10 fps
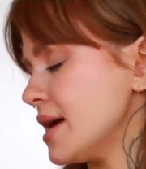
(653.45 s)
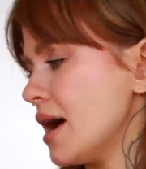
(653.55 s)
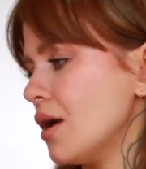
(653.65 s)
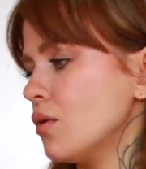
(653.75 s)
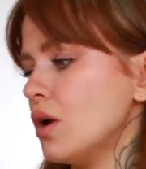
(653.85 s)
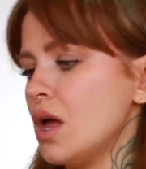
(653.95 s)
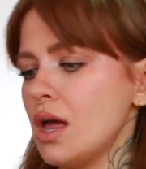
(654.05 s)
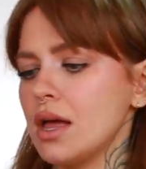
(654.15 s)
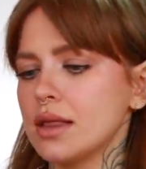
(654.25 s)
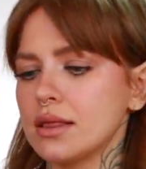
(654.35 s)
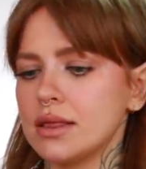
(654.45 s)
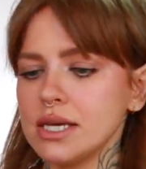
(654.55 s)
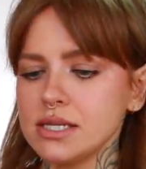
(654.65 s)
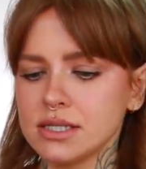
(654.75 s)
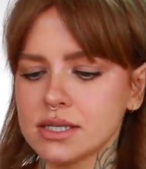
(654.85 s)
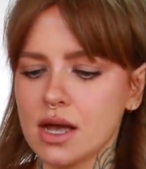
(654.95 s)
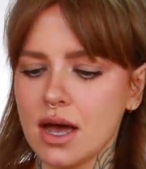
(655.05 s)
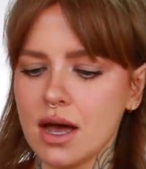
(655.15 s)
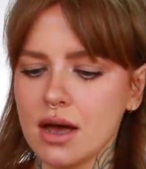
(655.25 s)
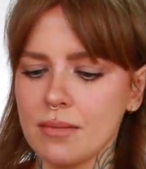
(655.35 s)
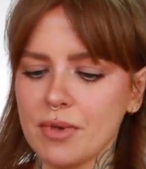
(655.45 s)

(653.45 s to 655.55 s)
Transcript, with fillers: Now, this uh,